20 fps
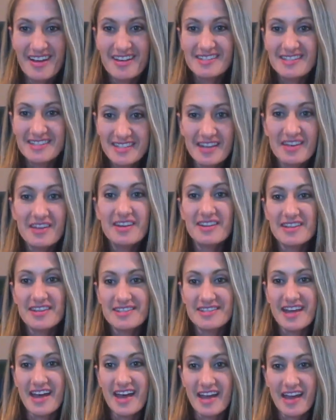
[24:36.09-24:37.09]
Still to
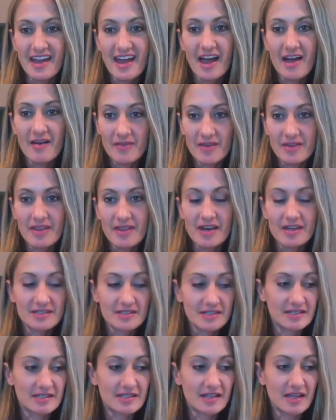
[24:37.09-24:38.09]
this day, that
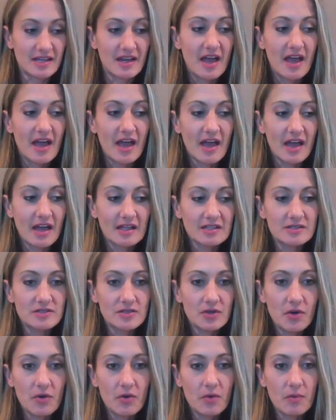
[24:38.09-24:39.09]
assistant. And
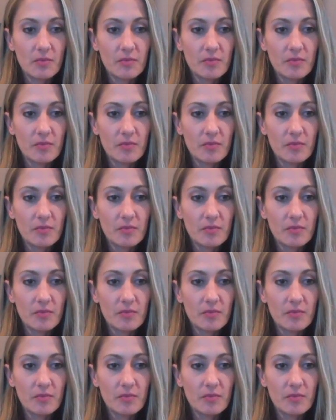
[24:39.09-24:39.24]
so